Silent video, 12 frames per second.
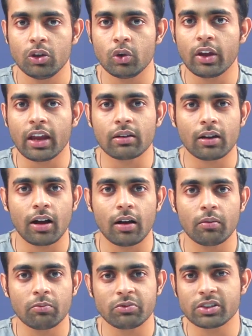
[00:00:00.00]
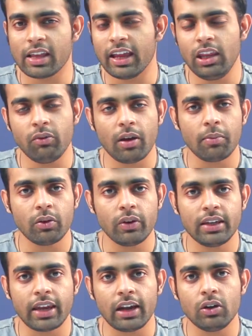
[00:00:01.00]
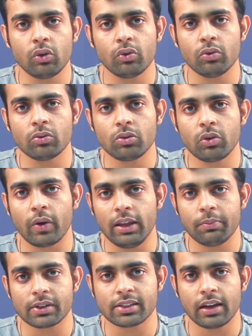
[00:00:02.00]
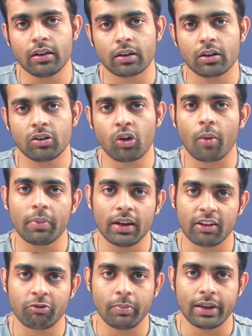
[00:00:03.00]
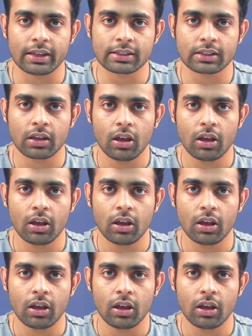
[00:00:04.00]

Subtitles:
you get anywhere between 10 to 20% drop in FPS.